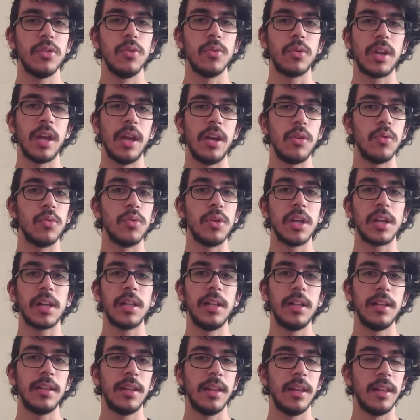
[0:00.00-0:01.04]
you can
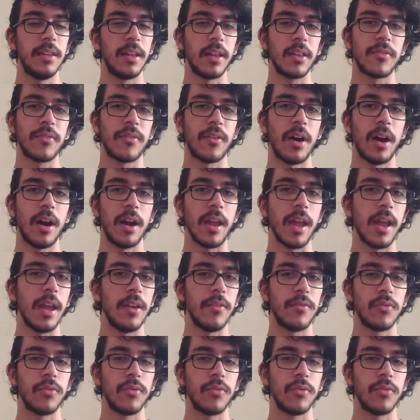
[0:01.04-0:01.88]
uniquely identify any